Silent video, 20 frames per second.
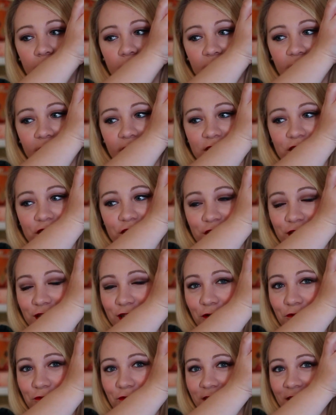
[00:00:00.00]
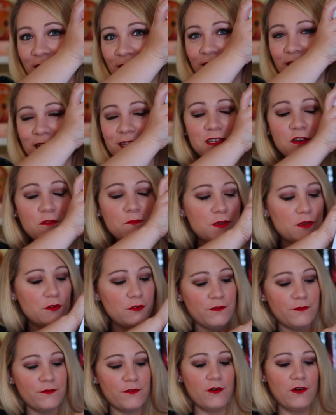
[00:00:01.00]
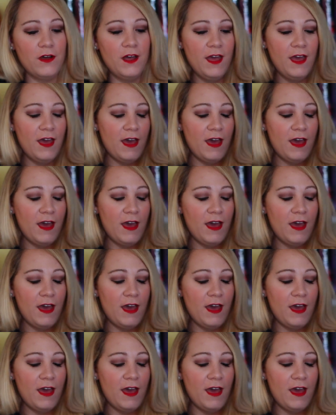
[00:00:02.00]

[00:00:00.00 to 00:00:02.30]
That's just so neat and so beautiful.